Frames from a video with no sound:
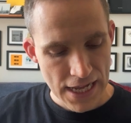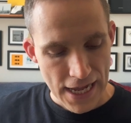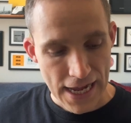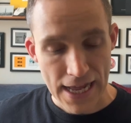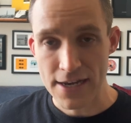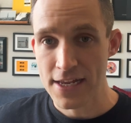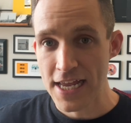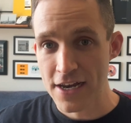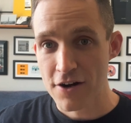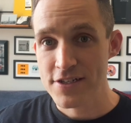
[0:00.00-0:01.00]
And
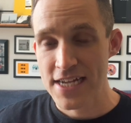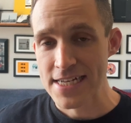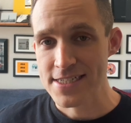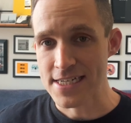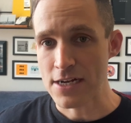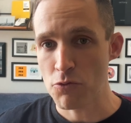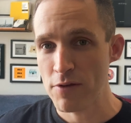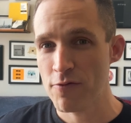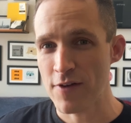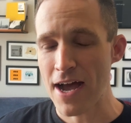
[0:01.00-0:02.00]
in our testing, we
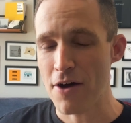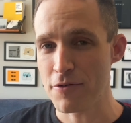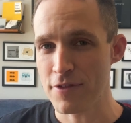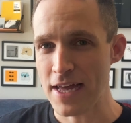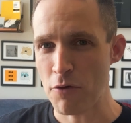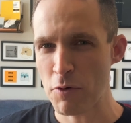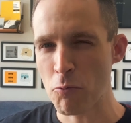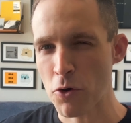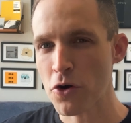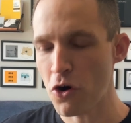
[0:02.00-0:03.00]
found that we
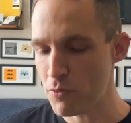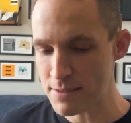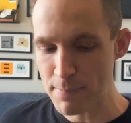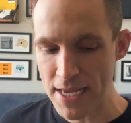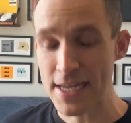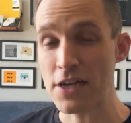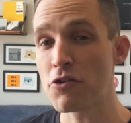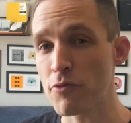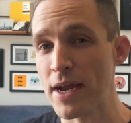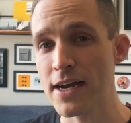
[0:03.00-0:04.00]
weren't always making
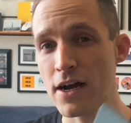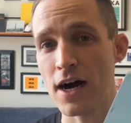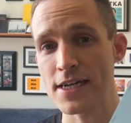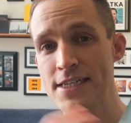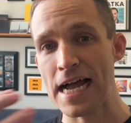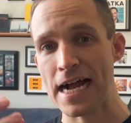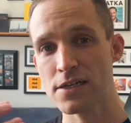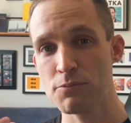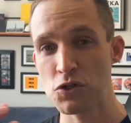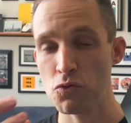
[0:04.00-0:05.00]
great
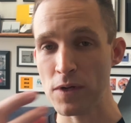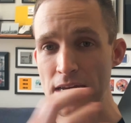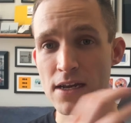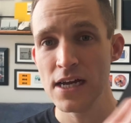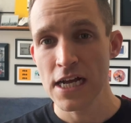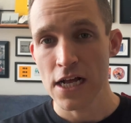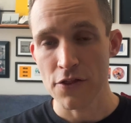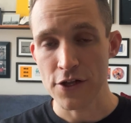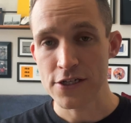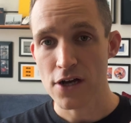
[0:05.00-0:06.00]
contact between
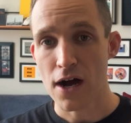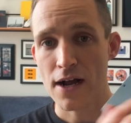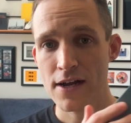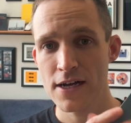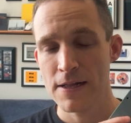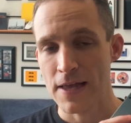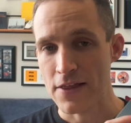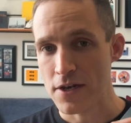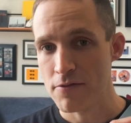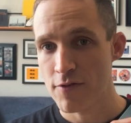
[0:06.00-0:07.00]
the dock and
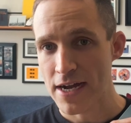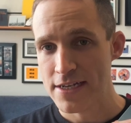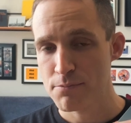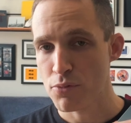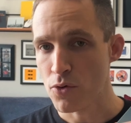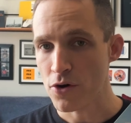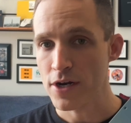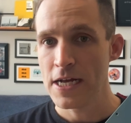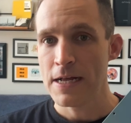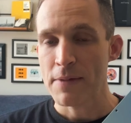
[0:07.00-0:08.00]
the device board,
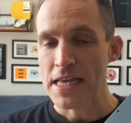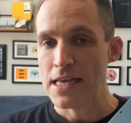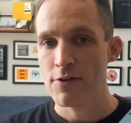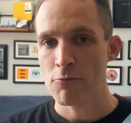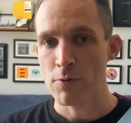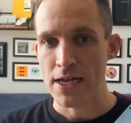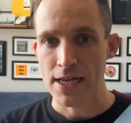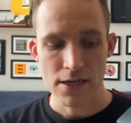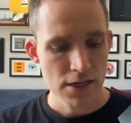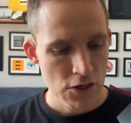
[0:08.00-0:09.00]
even
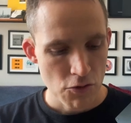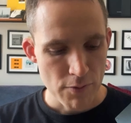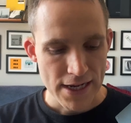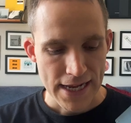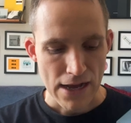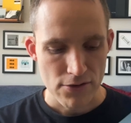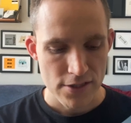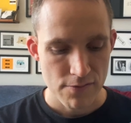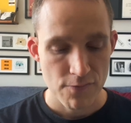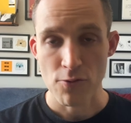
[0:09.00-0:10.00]
when we
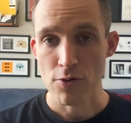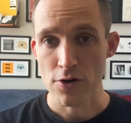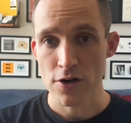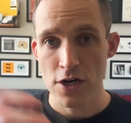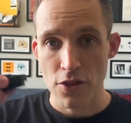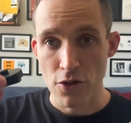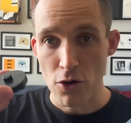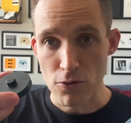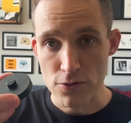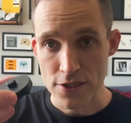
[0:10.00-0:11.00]
accounted for the
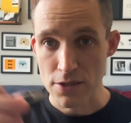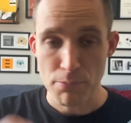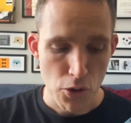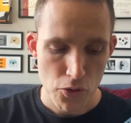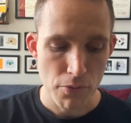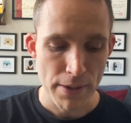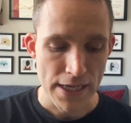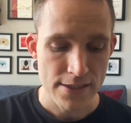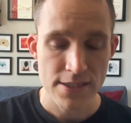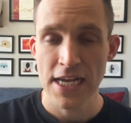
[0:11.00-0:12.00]
holes in the Pogo
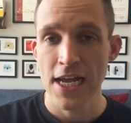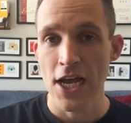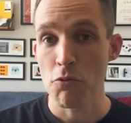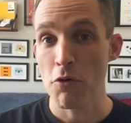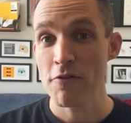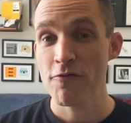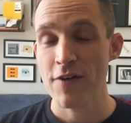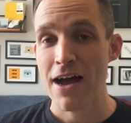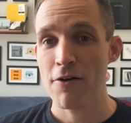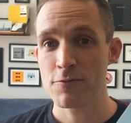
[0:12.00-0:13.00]
pins. And what we
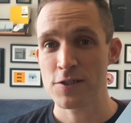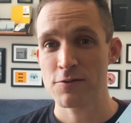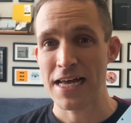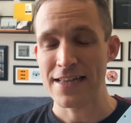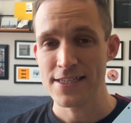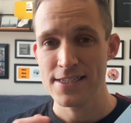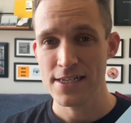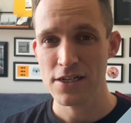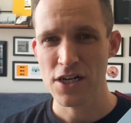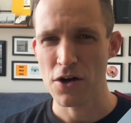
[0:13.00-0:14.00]
found was that the
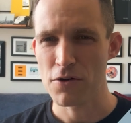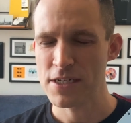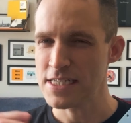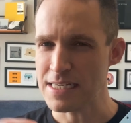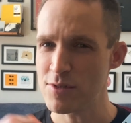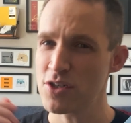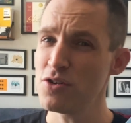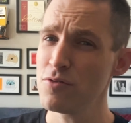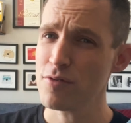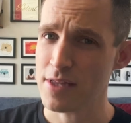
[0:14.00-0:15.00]
silicone seemed
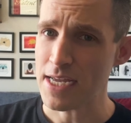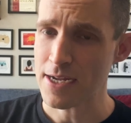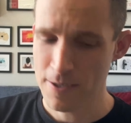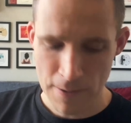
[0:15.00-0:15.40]
too thick.